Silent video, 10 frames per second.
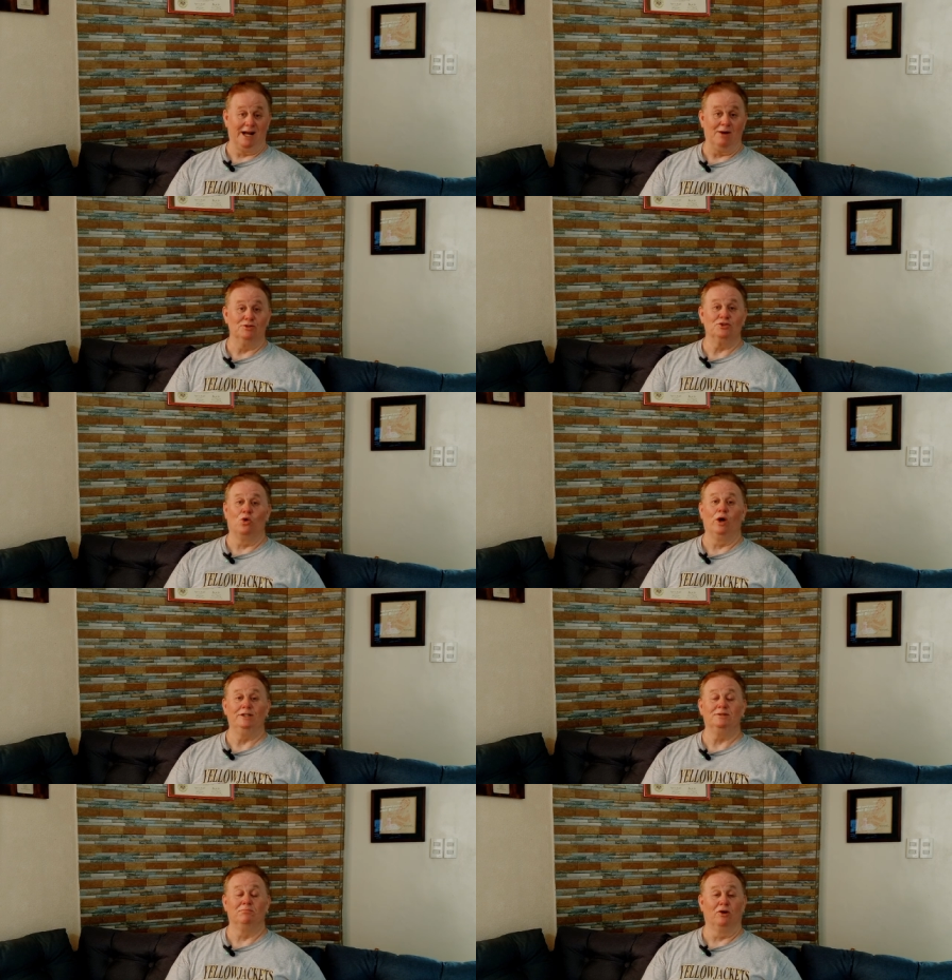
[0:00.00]
that I was
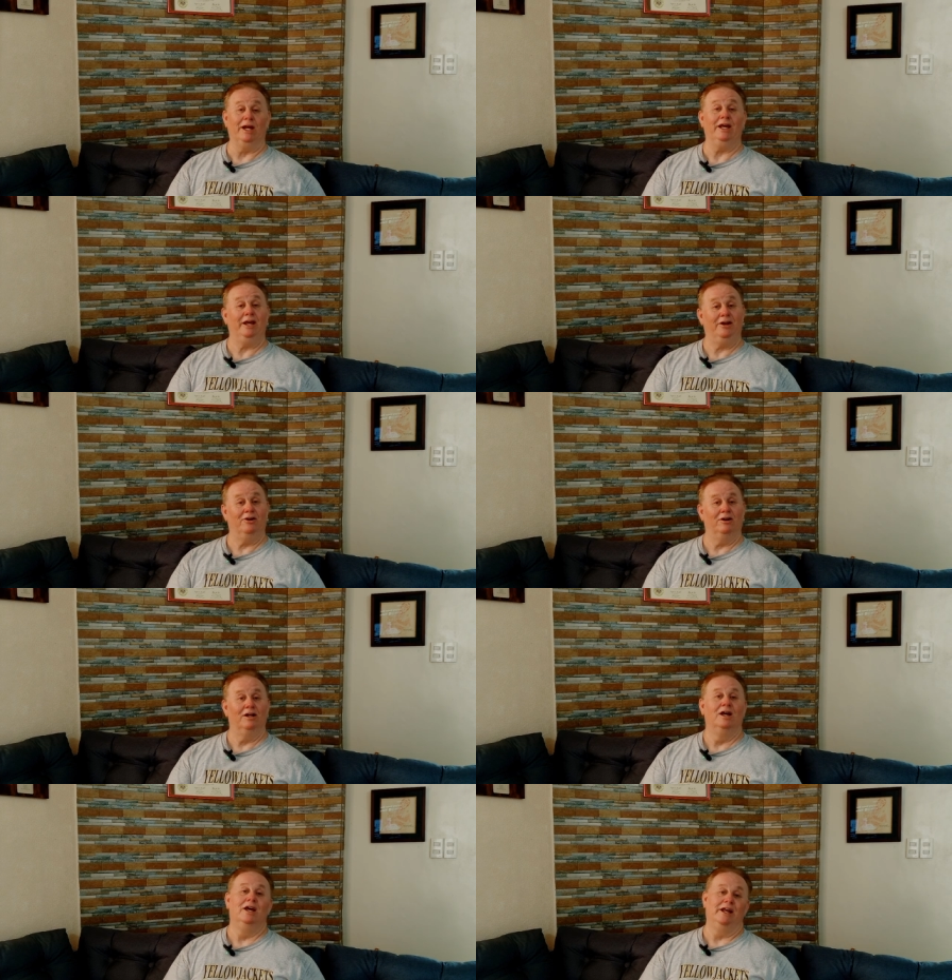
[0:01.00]
going to bring here.